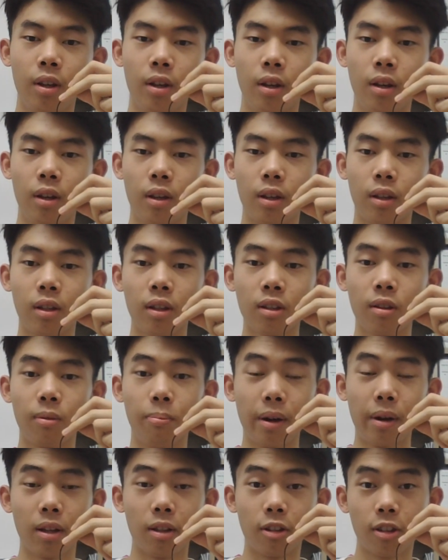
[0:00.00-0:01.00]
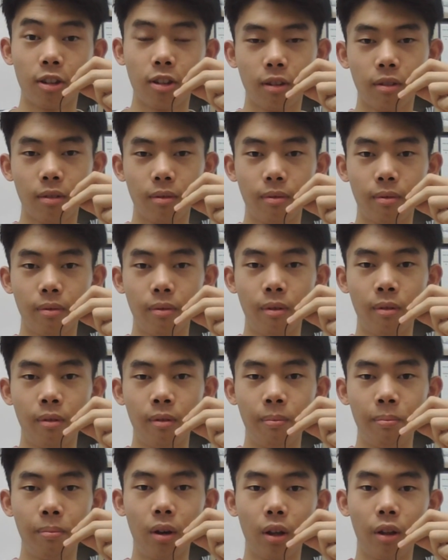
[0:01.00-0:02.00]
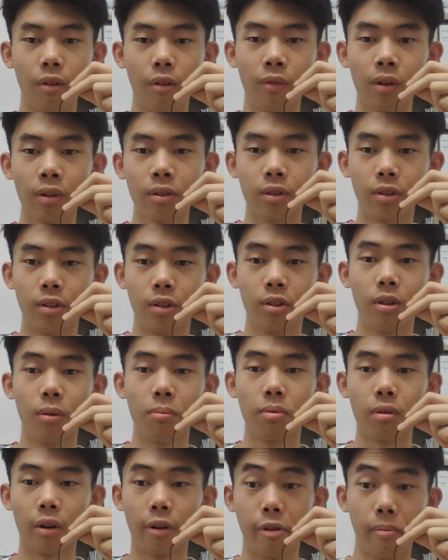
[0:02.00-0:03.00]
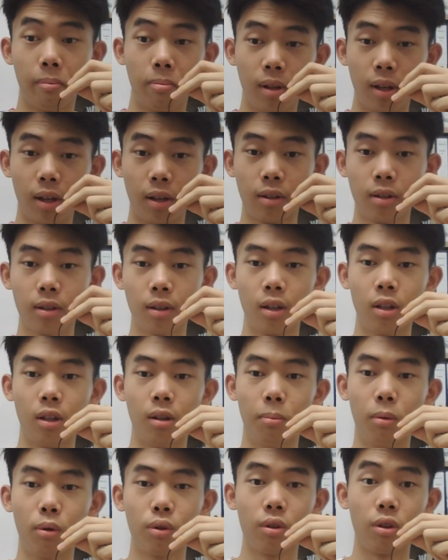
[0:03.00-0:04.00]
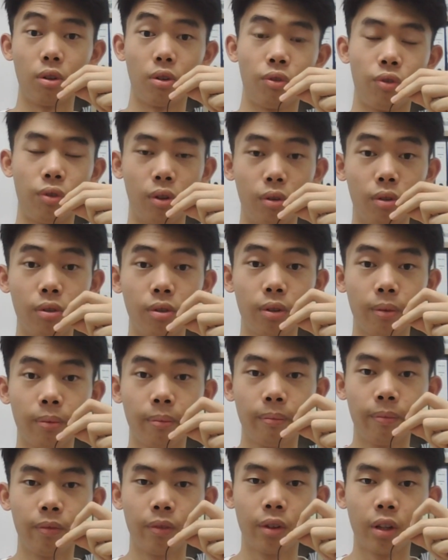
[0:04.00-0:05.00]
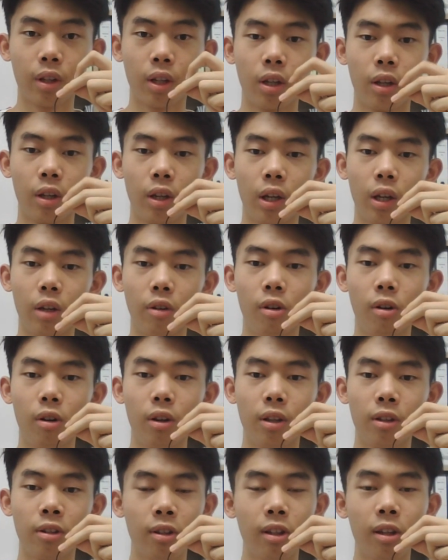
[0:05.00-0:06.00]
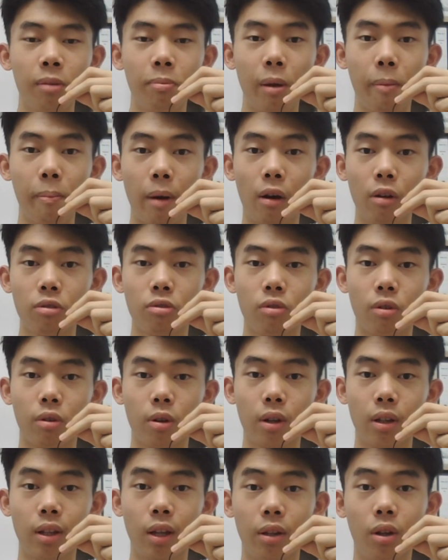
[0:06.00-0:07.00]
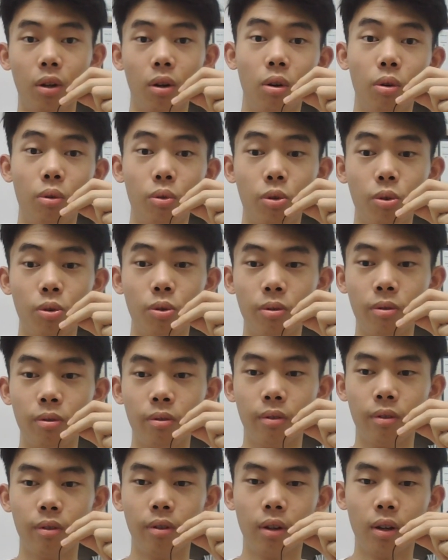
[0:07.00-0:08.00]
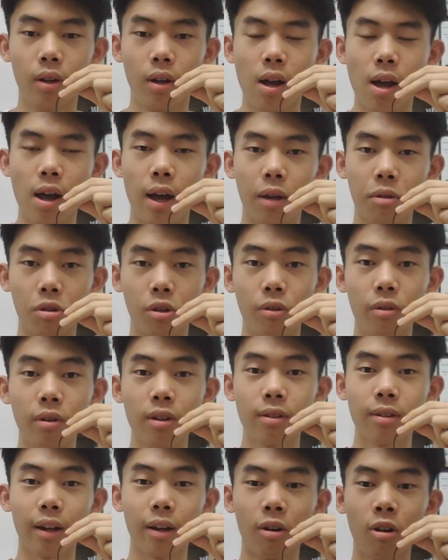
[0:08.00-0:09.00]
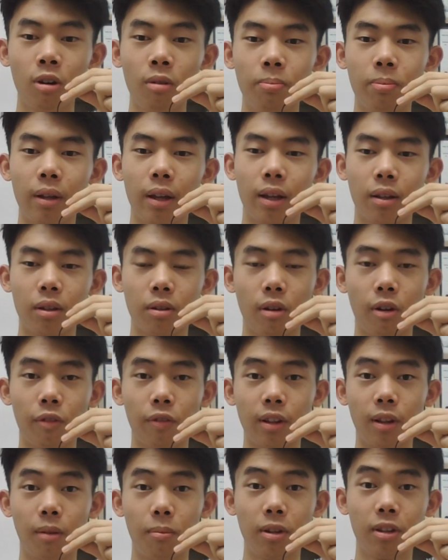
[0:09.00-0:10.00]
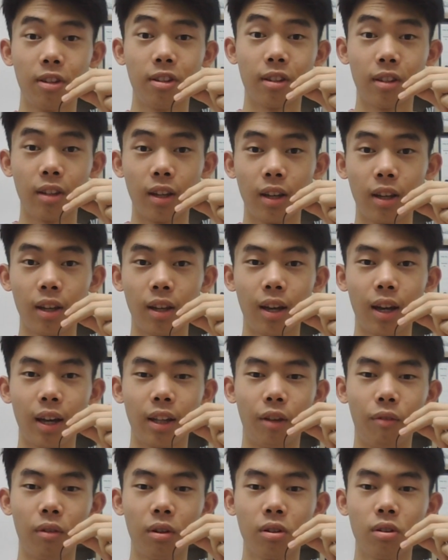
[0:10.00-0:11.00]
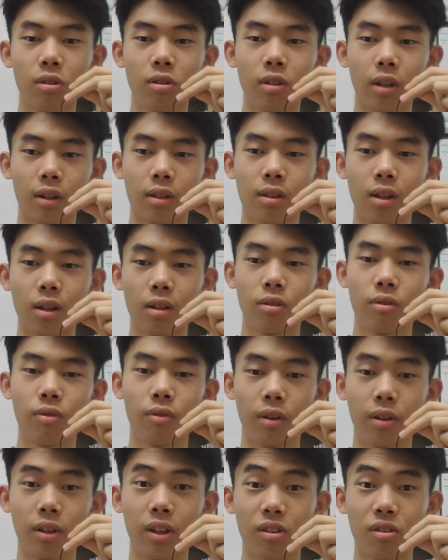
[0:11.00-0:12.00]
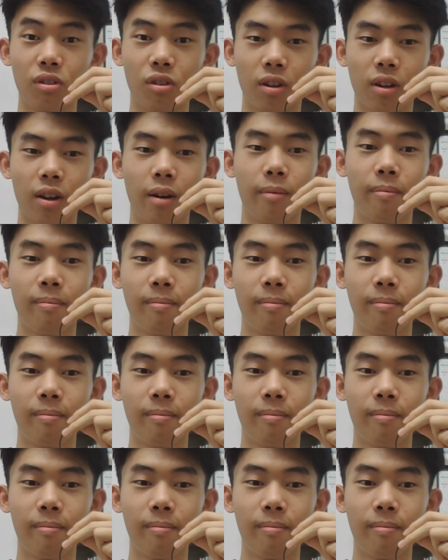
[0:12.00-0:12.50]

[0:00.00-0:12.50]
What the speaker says: It takes months, but once the systems are in place and the mood is fueled, you will easily be miles stronger than the old you. As always, I hope that you have an amazing day and I wish you success for the years to come.